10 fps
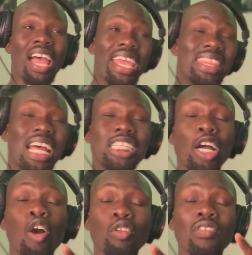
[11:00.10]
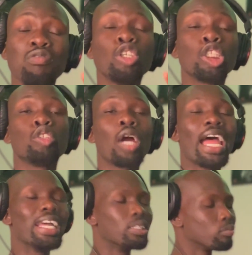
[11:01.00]
hit that dunk on the first try,
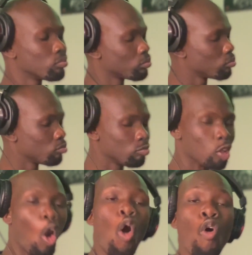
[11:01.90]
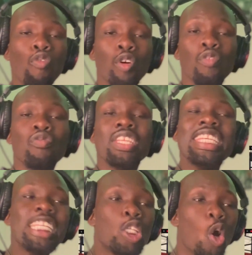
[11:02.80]
over.
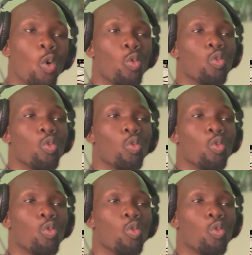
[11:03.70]
Finito.